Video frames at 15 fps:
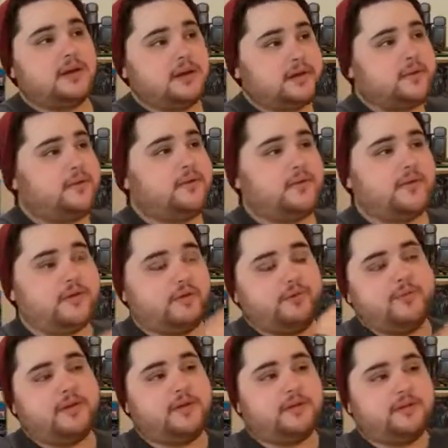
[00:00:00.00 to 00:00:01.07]
you know,
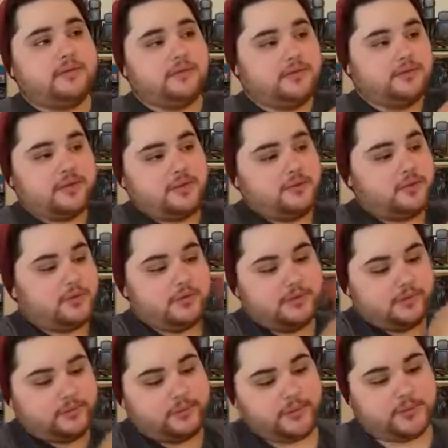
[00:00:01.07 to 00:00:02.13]
from the dream
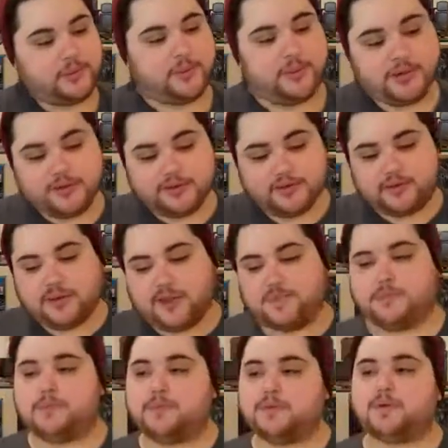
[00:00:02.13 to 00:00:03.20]
world to the real world, we could
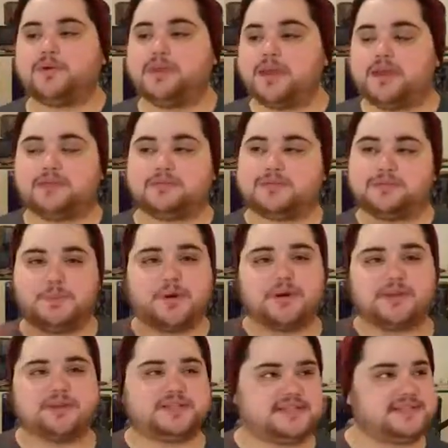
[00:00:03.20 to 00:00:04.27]
stop him. Well, yeah,
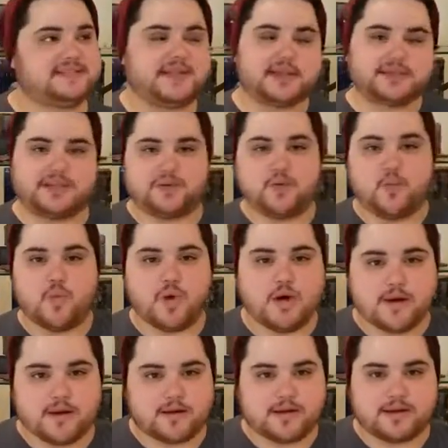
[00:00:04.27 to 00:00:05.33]
spoilers, it doesn't
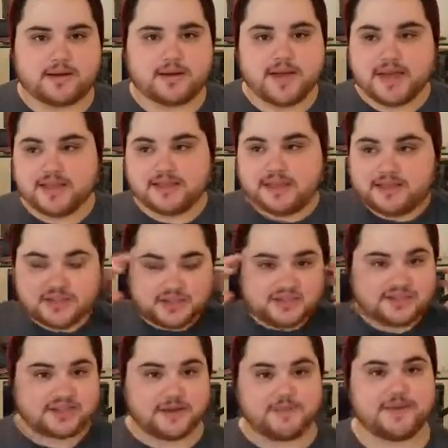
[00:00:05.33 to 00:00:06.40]
work. He
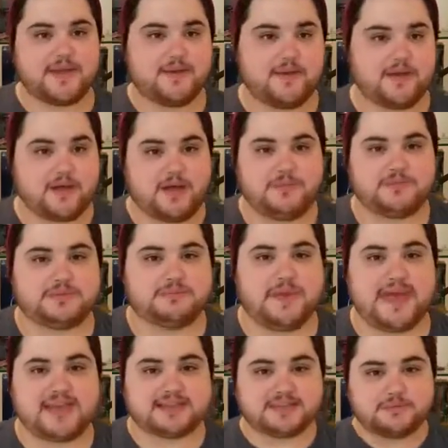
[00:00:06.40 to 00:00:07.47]
just somehow comes
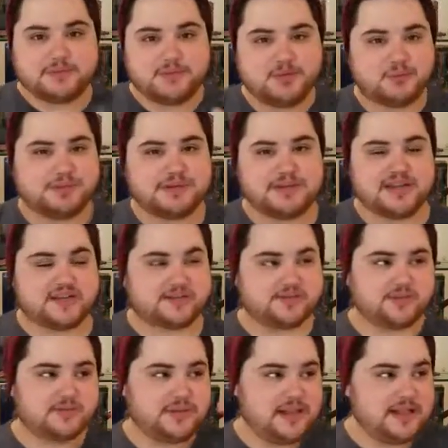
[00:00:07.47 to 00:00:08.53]
back, some
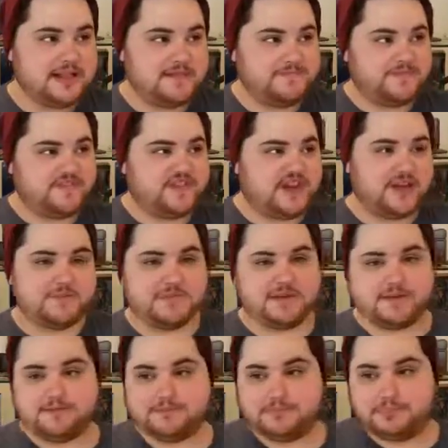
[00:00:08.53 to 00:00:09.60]
supernatural
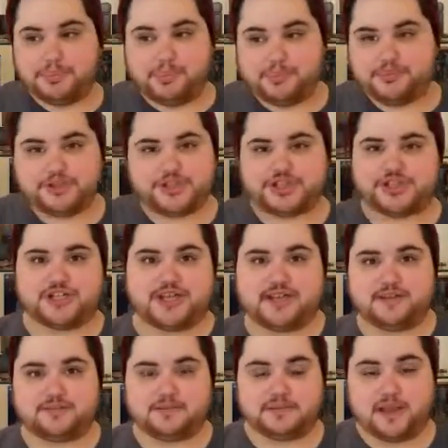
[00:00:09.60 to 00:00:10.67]
phenomenon
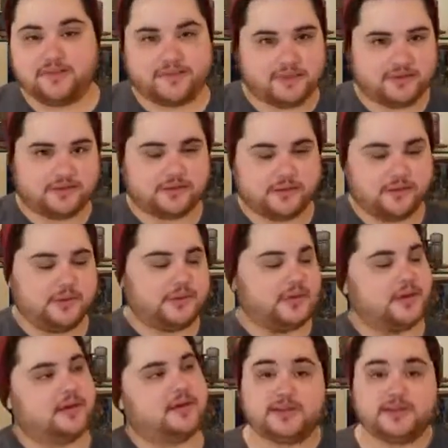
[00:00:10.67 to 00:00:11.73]
bullshit. Love it, though.
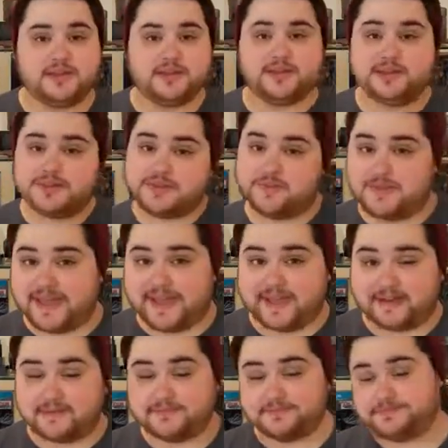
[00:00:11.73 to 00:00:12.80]
Here's the
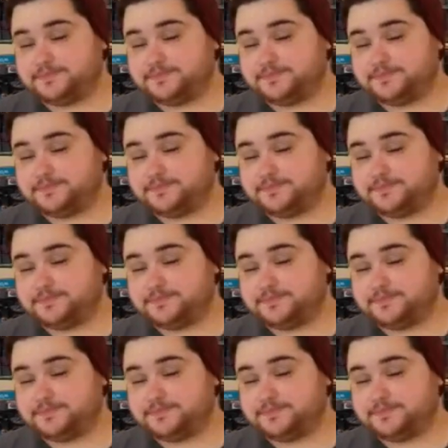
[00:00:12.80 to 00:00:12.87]
bad.